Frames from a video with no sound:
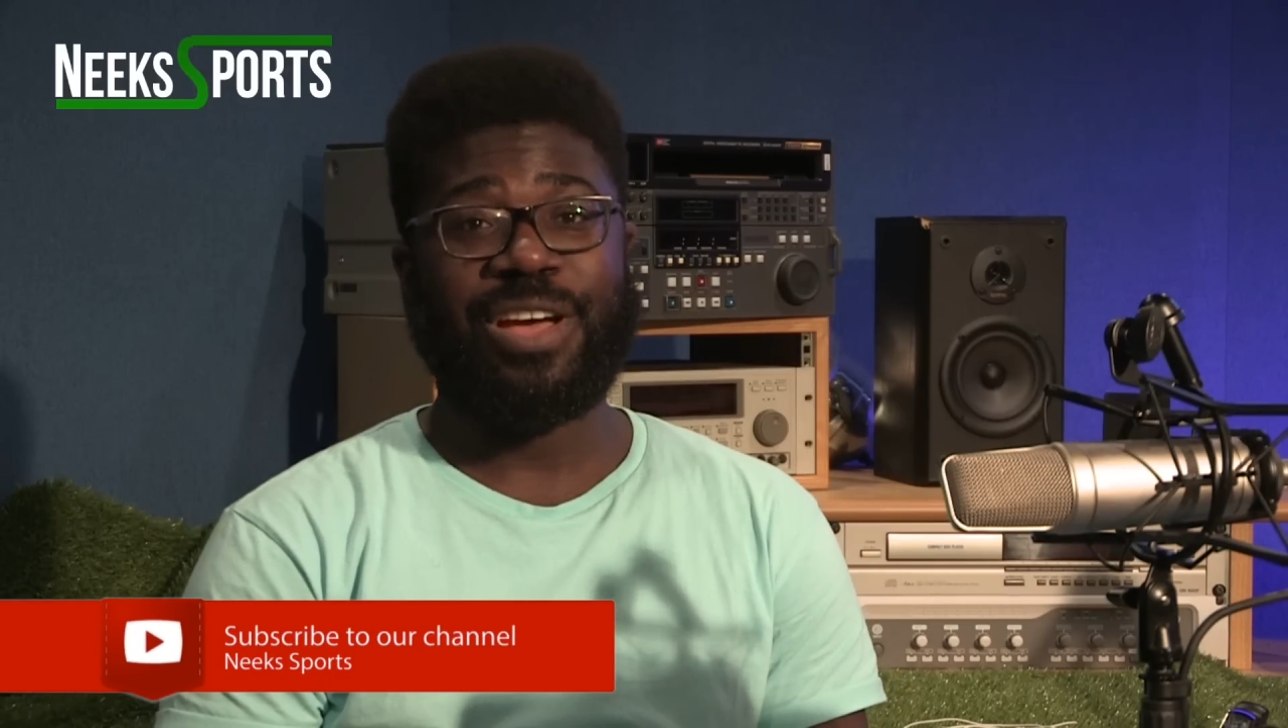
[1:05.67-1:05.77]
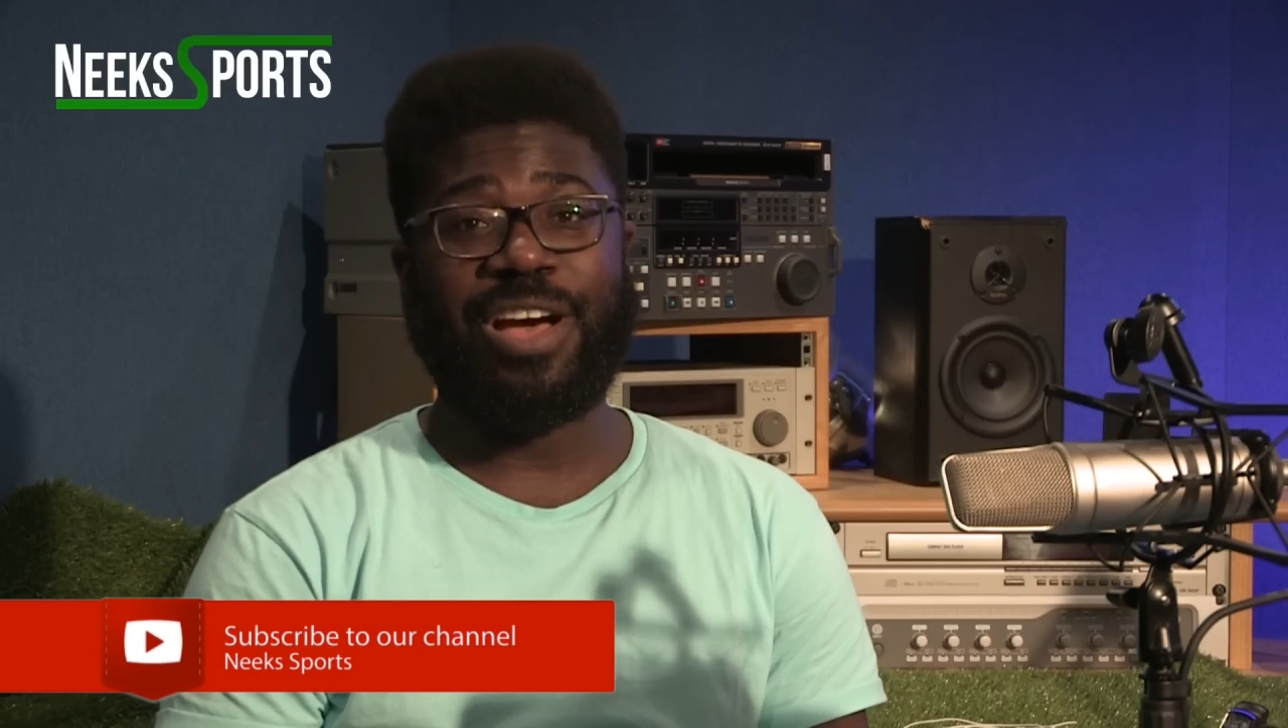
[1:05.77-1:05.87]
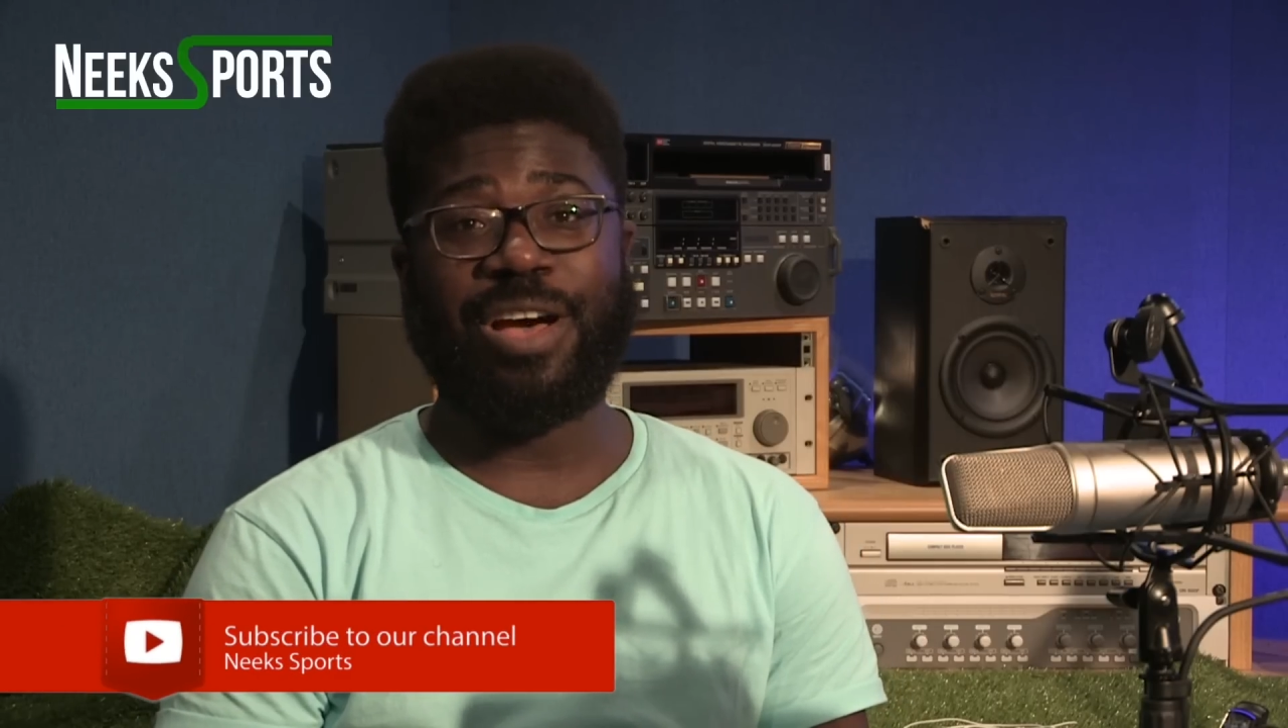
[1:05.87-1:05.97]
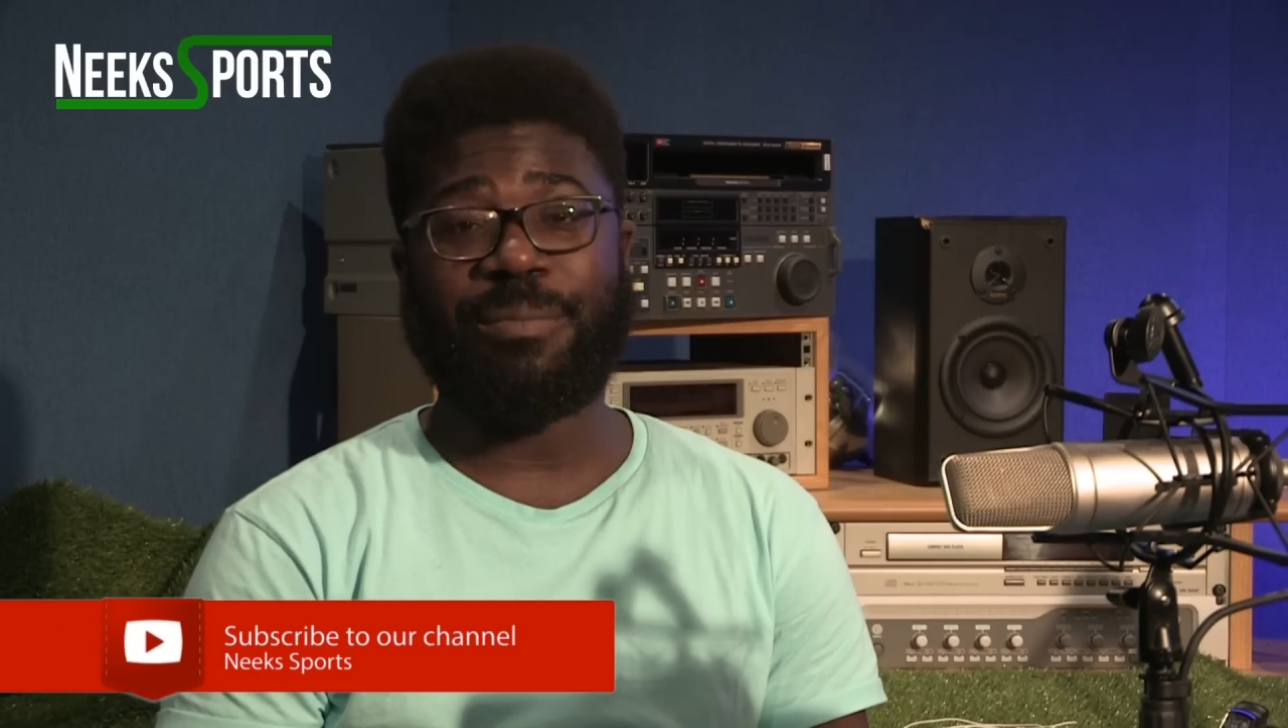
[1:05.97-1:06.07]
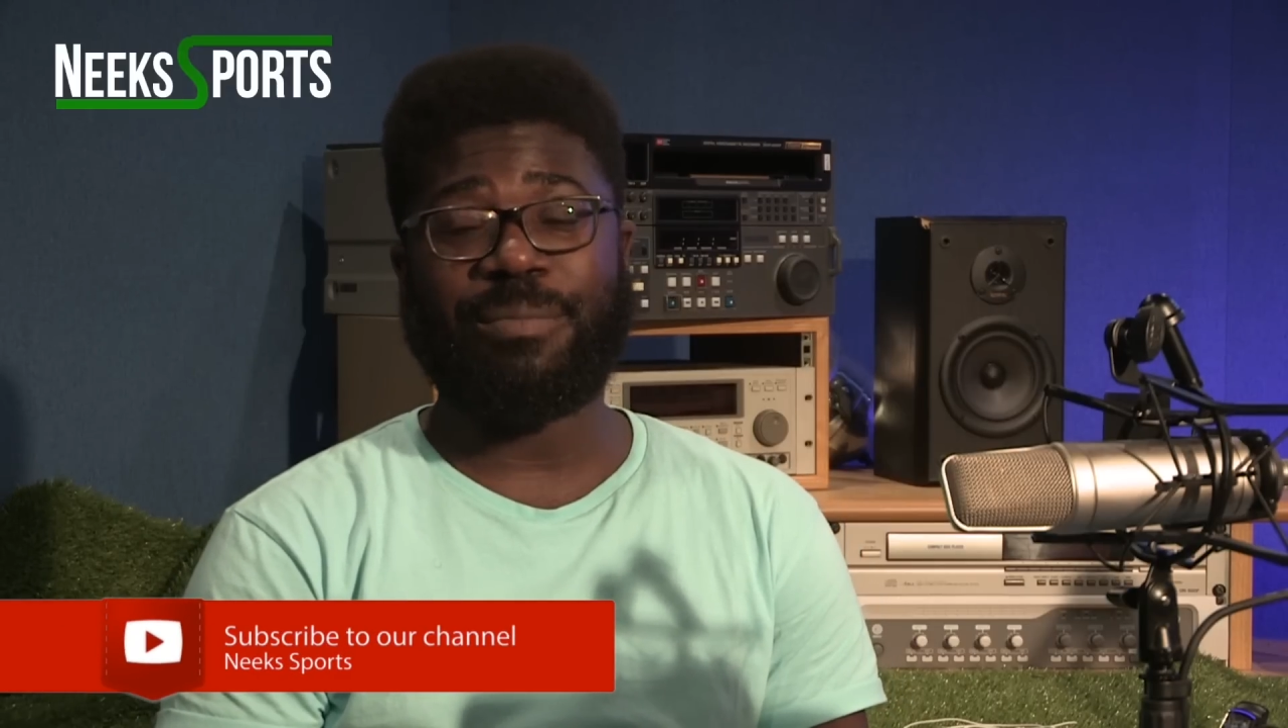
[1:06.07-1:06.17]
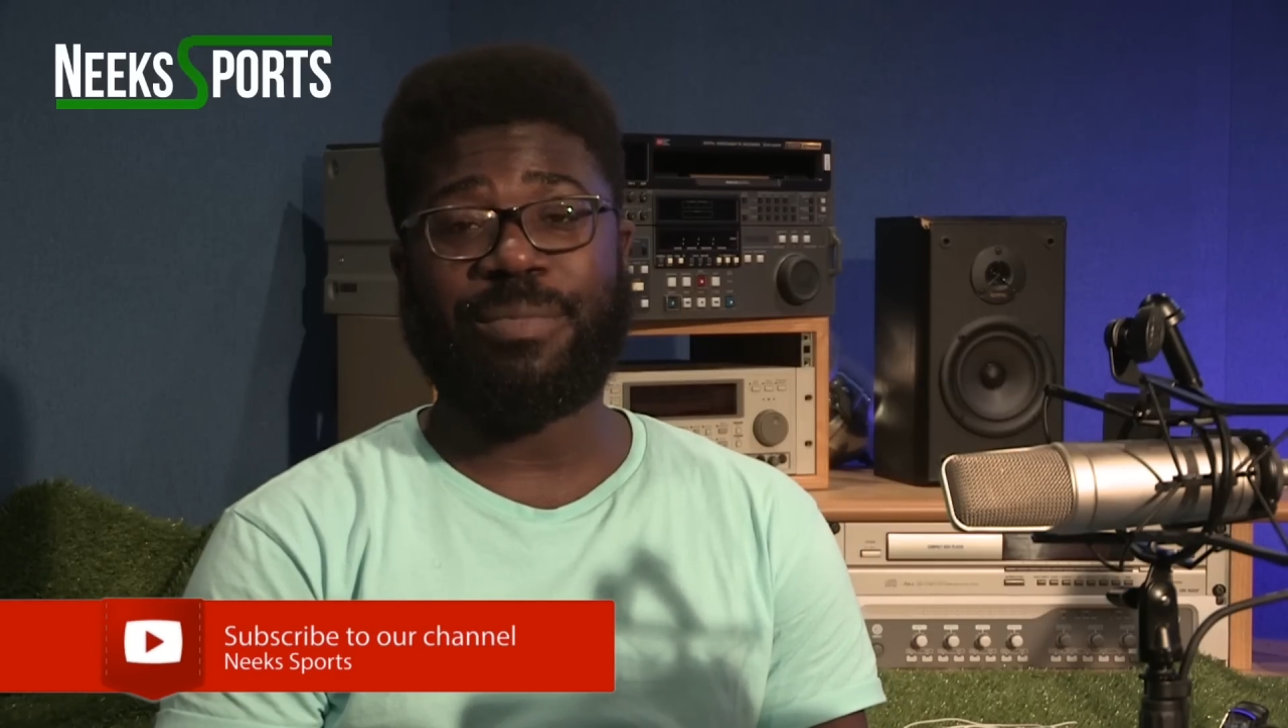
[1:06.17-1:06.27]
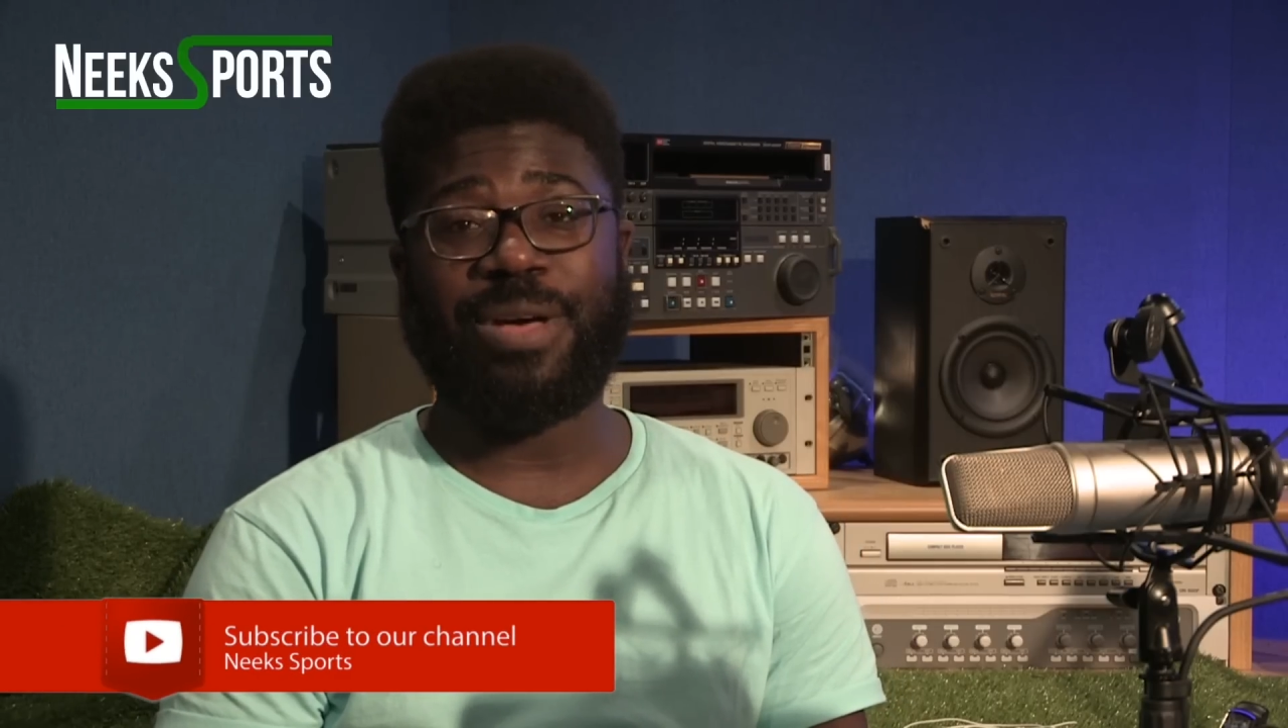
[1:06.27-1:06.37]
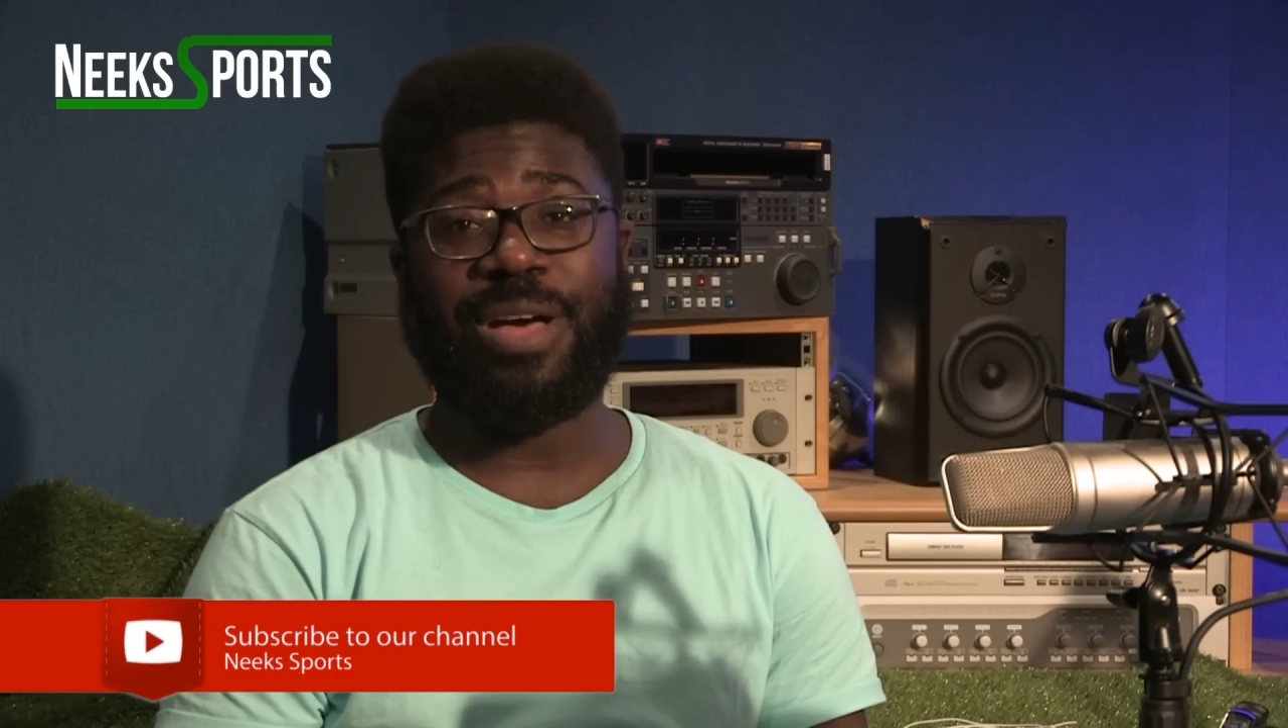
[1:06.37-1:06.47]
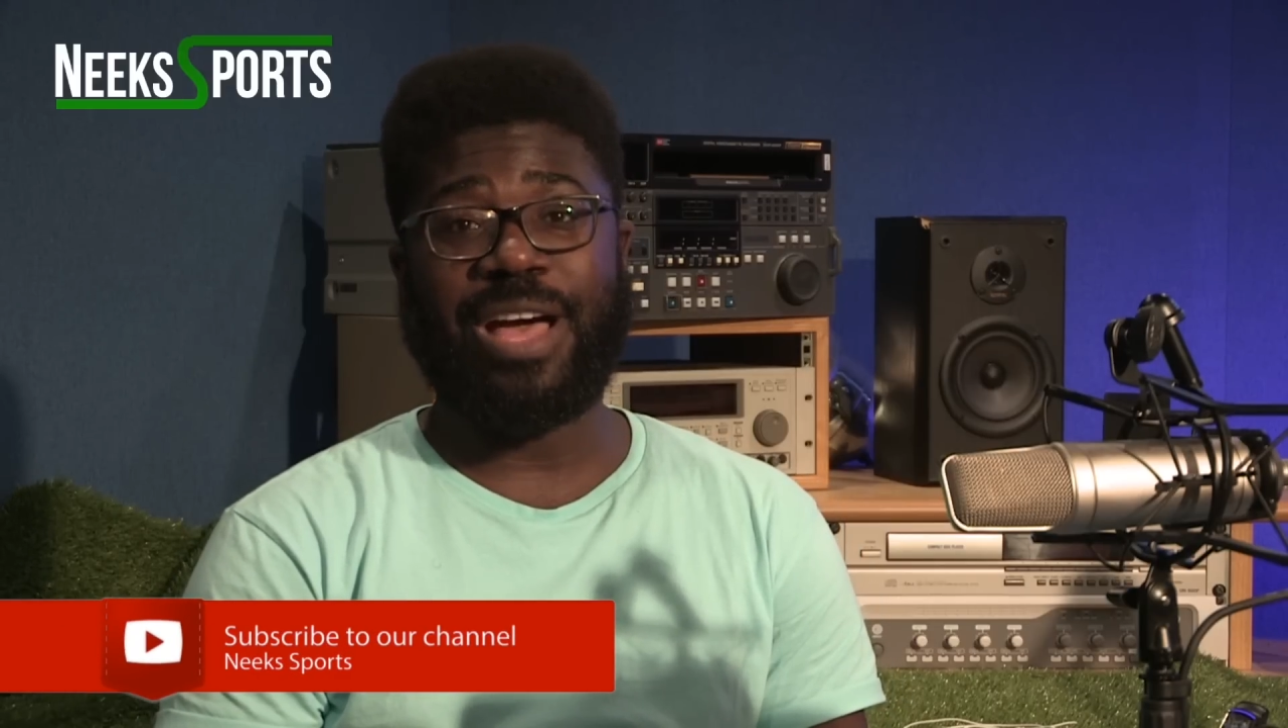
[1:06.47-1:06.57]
um,